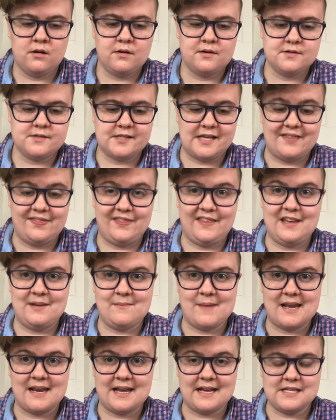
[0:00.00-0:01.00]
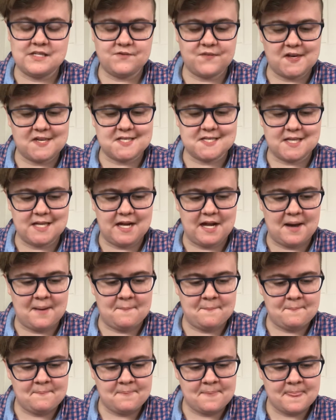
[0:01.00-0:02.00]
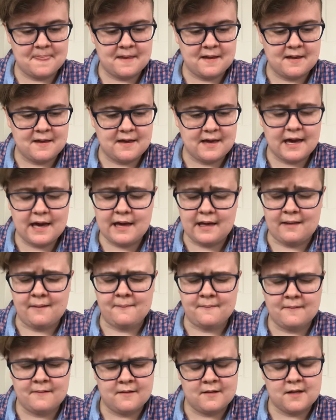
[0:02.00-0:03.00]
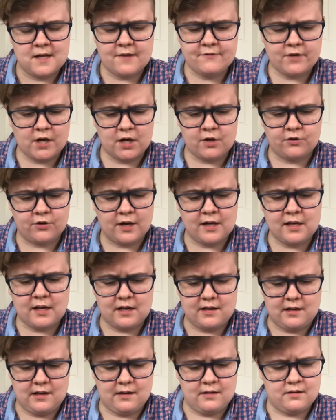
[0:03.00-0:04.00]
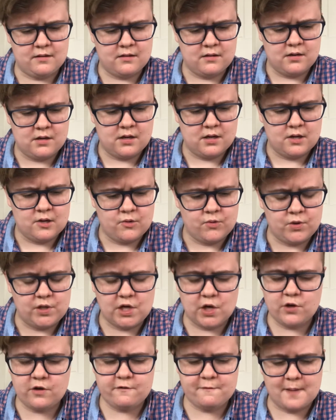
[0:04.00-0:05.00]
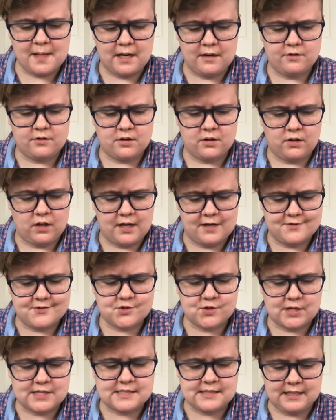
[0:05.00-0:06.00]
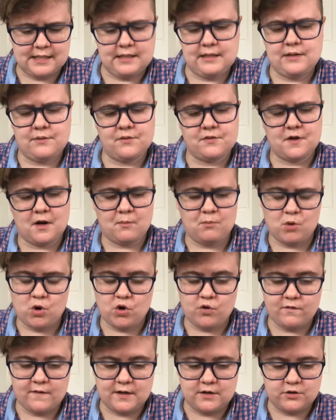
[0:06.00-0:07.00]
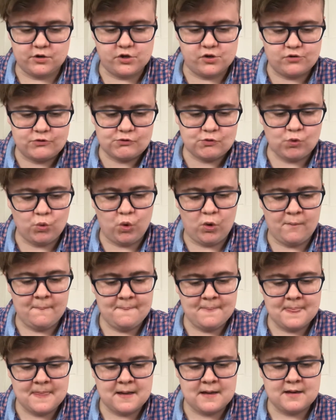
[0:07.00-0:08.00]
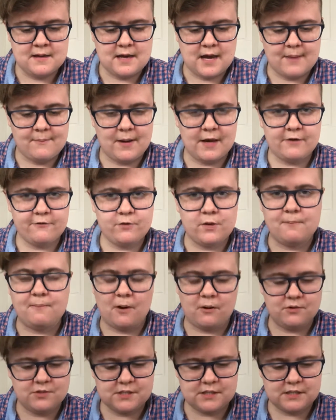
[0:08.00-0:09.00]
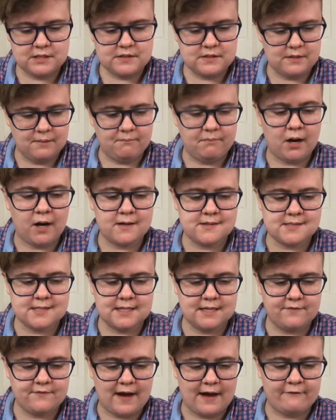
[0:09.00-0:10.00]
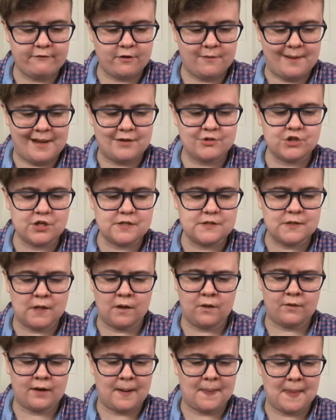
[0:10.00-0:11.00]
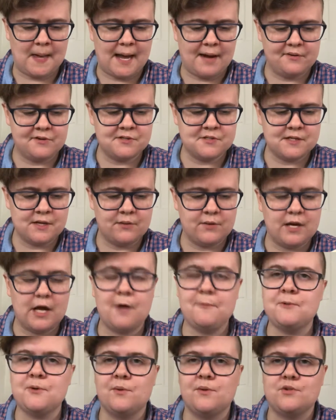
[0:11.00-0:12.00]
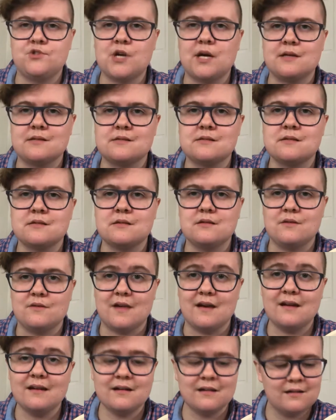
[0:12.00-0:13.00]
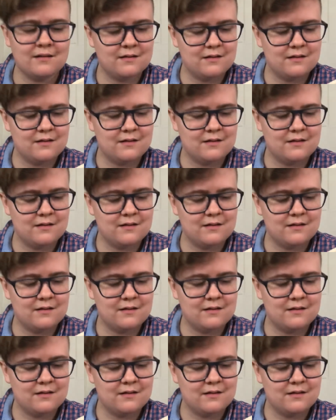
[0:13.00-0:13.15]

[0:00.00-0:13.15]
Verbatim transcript: Suddenly, my dad's face lit up. Hey, I've got a great idea. We know you've been under a lot of stress lately with our move and your new school, I bet if we posted some positive affirmations all around the house, it would help you adjust, you think?